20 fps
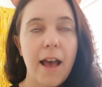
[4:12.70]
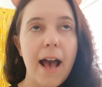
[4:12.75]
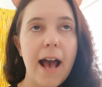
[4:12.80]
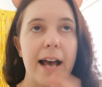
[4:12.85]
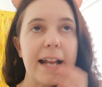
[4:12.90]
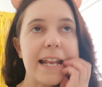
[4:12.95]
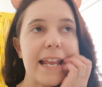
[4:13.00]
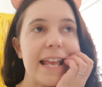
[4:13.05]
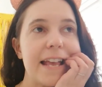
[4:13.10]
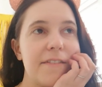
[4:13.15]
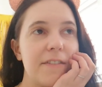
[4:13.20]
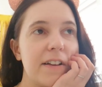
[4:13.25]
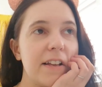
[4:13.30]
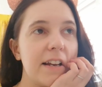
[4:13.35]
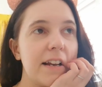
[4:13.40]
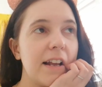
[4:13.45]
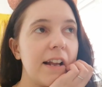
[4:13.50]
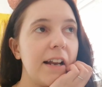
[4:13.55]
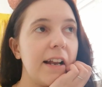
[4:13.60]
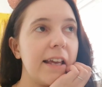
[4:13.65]
And
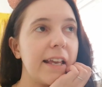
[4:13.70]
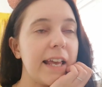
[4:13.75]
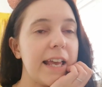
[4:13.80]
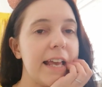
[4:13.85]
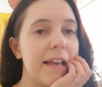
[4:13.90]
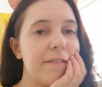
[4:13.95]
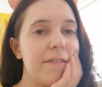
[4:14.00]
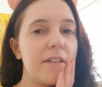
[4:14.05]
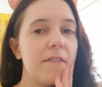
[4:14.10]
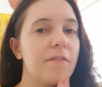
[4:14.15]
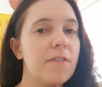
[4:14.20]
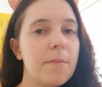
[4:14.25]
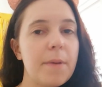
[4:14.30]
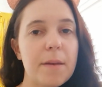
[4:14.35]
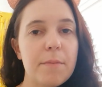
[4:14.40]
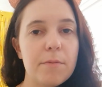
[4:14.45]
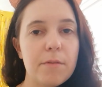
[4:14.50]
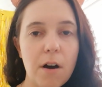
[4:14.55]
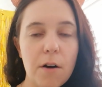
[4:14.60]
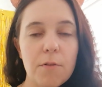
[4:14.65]
even for
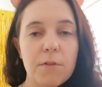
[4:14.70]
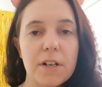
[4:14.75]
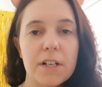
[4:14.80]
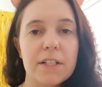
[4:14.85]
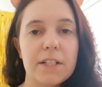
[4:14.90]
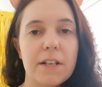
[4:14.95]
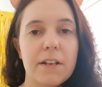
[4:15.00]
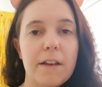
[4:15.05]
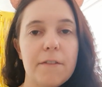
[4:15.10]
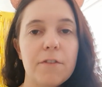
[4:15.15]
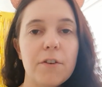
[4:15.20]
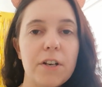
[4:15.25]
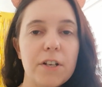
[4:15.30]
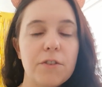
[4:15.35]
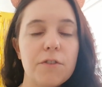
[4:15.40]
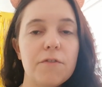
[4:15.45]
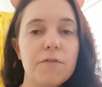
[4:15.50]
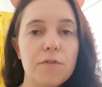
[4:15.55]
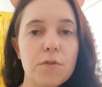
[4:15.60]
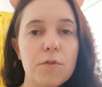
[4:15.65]
people older, so if you're in
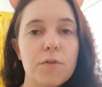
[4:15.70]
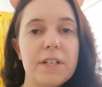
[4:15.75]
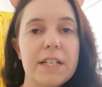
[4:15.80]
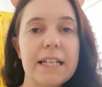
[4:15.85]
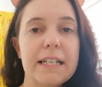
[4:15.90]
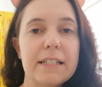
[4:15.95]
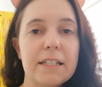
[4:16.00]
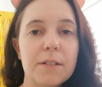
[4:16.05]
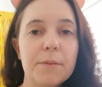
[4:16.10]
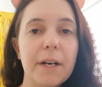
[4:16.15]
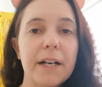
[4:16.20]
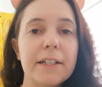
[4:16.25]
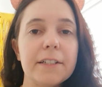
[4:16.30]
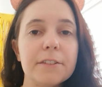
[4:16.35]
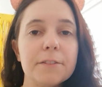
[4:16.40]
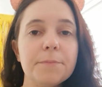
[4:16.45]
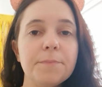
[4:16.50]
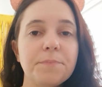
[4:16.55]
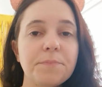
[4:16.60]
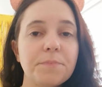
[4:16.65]
your 40s as
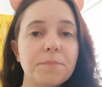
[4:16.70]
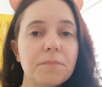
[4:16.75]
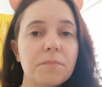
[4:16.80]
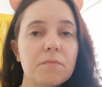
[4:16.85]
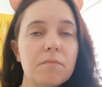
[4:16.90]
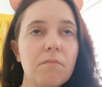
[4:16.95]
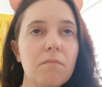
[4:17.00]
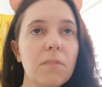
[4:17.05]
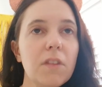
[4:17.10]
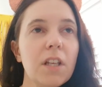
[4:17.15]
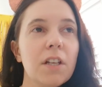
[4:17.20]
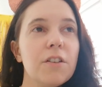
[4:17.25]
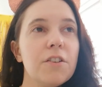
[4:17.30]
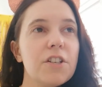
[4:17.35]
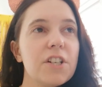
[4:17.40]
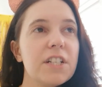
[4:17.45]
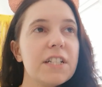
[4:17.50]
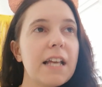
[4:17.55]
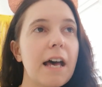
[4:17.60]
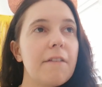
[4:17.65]
well,
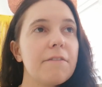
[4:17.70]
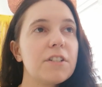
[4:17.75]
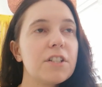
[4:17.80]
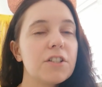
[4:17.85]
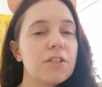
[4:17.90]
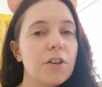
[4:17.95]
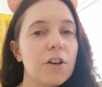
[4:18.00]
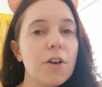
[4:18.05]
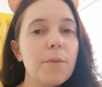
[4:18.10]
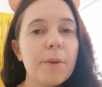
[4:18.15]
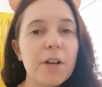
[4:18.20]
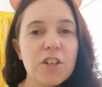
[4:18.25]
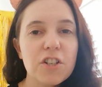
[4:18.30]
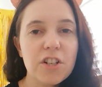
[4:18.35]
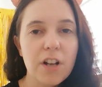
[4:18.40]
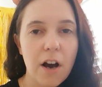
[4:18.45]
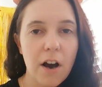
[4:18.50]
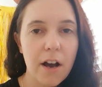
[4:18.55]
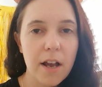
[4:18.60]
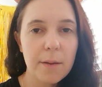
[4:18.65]
you just have so
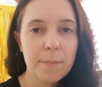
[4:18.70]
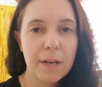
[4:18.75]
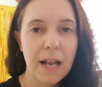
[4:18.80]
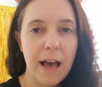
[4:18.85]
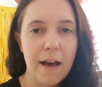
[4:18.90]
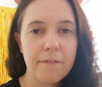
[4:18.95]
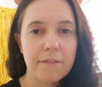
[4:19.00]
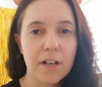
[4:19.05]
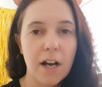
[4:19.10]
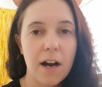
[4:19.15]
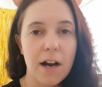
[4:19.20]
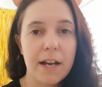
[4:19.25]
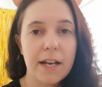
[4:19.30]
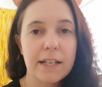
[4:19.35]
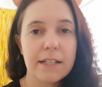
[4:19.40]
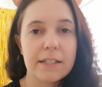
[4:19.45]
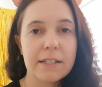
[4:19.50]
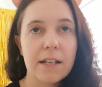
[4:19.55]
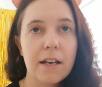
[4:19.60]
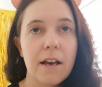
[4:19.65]
much time left,
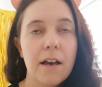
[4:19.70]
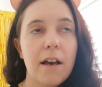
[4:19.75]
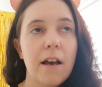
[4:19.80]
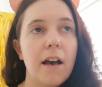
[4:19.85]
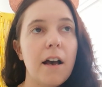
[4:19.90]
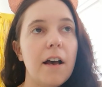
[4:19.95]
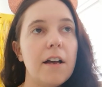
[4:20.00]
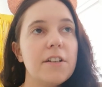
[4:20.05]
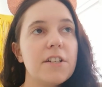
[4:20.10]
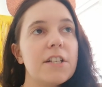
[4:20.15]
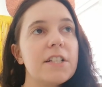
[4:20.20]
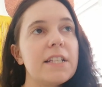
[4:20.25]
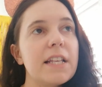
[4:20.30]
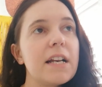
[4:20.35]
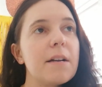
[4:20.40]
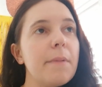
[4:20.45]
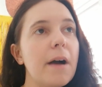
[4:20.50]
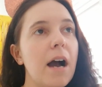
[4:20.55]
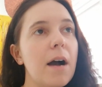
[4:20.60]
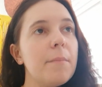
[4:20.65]
guys. And just
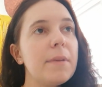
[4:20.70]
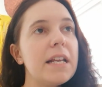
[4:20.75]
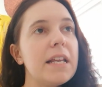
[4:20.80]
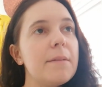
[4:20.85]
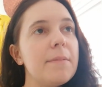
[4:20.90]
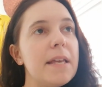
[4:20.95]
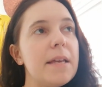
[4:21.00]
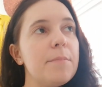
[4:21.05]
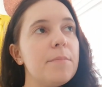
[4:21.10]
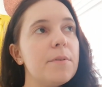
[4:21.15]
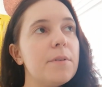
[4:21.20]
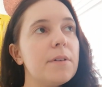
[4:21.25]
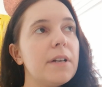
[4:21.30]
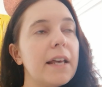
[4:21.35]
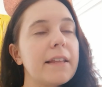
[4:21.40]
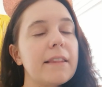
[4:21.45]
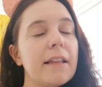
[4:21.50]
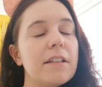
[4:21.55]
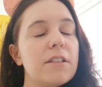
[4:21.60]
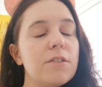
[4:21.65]
think about how many people,
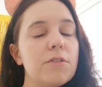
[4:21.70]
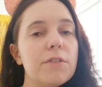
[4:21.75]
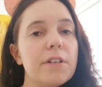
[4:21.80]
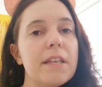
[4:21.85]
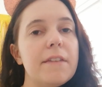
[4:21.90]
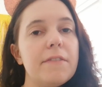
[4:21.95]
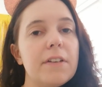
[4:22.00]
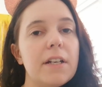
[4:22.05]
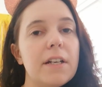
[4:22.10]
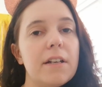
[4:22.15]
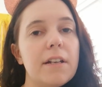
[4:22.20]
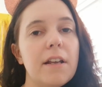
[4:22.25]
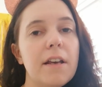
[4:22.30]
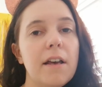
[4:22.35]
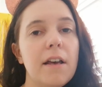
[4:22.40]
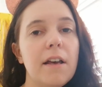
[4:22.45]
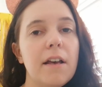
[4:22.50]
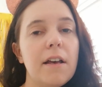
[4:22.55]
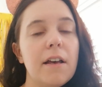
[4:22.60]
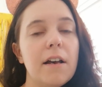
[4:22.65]
like, that's not even
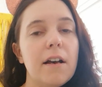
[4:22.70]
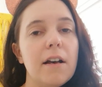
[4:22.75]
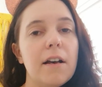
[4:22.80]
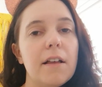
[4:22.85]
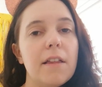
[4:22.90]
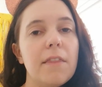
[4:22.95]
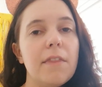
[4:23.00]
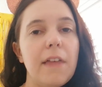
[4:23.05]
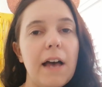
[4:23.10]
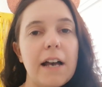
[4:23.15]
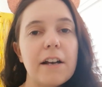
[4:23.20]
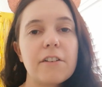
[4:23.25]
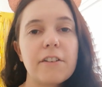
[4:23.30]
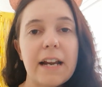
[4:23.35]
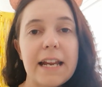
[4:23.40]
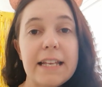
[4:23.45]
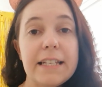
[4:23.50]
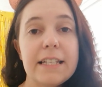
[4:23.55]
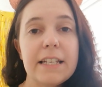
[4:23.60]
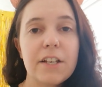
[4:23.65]
that
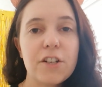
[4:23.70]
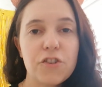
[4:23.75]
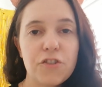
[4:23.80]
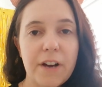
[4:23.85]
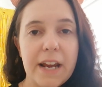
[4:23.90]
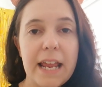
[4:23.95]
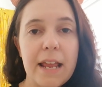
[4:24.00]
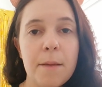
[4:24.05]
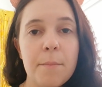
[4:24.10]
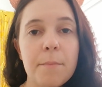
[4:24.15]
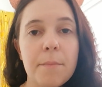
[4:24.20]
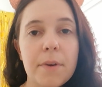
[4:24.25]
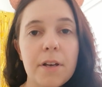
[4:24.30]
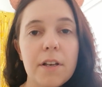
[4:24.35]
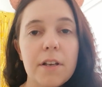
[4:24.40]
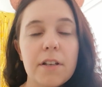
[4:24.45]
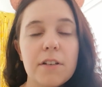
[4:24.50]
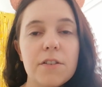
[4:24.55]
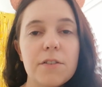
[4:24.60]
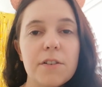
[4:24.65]
crazy a dream.
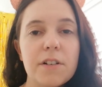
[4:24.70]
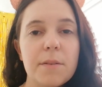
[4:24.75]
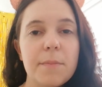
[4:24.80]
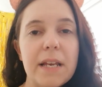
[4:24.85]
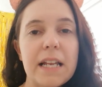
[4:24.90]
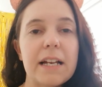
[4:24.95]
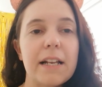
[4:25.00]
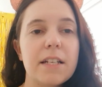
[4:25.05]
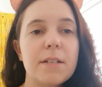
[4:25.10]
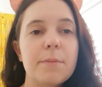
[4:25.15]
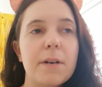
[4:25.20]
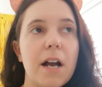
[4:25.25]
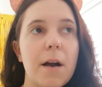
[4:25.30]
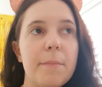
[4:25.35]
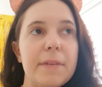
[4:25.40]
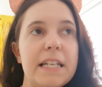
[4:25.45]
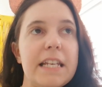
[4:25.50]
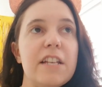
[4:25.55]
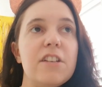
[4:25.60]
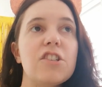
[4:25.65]
Do you know what I mean? Like, to
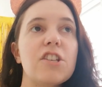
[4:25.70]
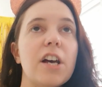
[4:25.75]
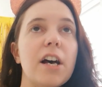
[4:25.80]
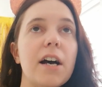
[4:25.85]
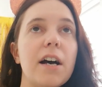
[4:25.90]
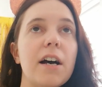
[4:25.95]
become a teacher,